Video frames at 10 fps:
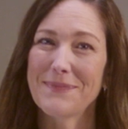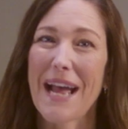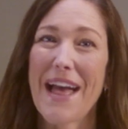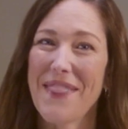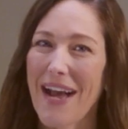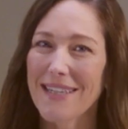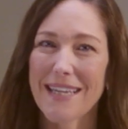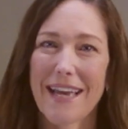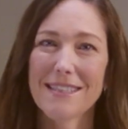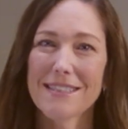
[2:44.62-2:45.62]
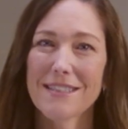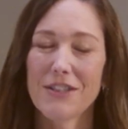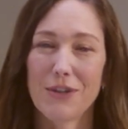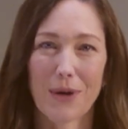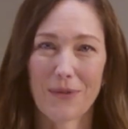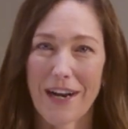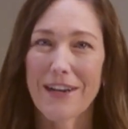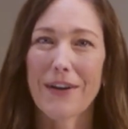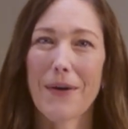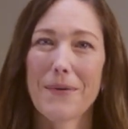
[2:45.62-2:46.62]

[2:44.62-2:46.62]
And that's it. You are ready to go.